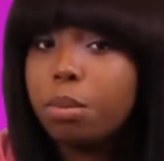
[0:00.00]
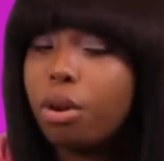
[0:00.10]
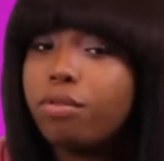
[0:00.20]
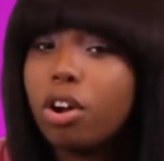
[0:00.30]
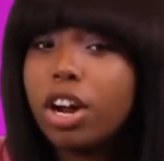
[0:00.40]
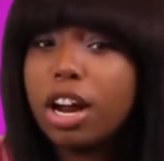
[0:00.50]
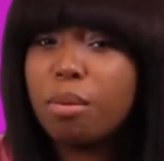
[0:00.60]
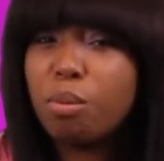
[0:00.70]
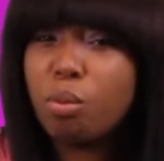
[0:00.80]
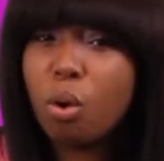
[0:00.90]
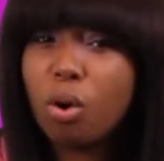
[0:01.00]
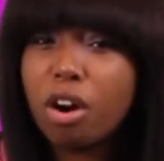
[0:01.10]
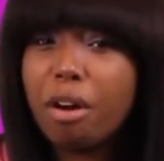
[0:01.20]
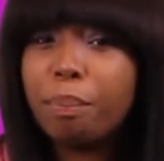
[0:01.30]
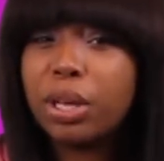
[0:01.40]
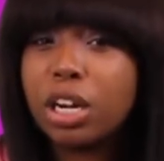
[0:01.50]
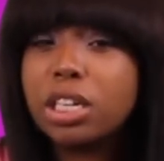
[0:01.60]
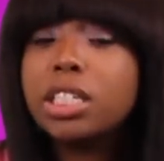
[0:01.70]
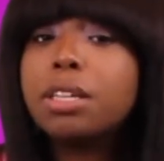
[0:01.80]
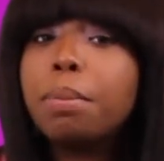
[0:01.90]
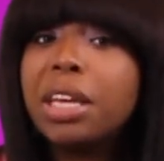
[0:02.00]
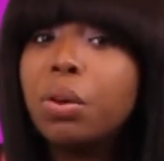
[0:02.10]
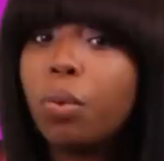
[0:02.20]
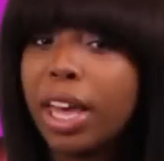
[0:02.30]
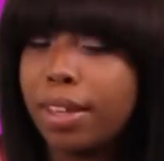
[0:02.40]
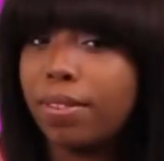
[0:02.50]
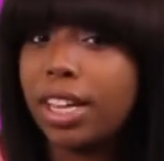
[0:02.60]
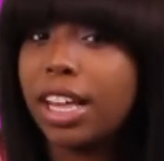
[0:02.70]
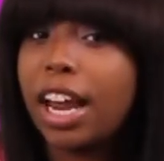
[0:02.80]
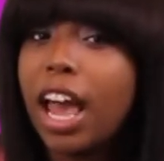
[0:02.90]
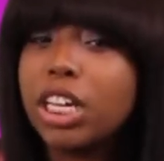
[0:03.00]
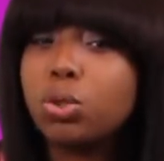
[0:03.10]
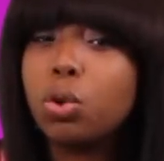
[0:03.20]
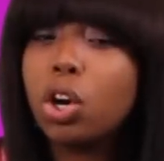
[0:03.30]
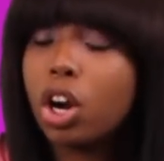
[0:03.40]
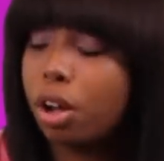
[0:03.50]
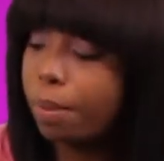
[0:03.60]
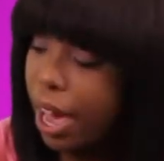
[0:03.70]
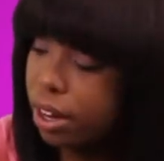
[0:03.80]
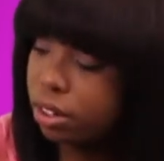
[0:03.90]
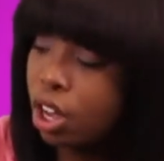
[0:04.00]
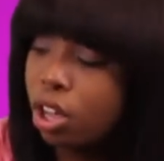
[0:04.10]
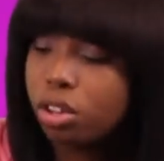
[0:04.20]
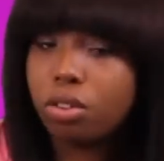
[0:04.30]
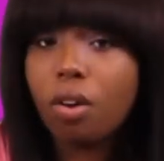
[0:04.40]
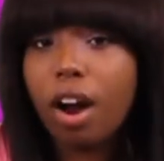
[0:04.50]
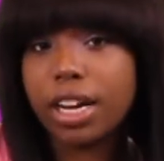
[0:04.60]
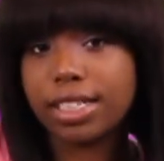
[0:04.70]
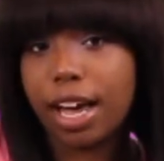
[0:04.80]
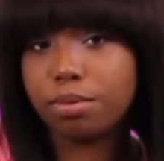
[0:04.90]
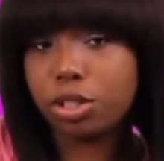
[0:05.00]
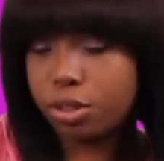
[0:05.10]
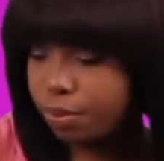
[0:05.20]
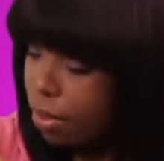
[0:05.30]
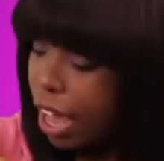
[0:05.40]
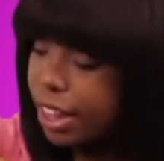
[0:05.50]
But if your hair more appears to be wavy than an actual curl pattern, you are a type two.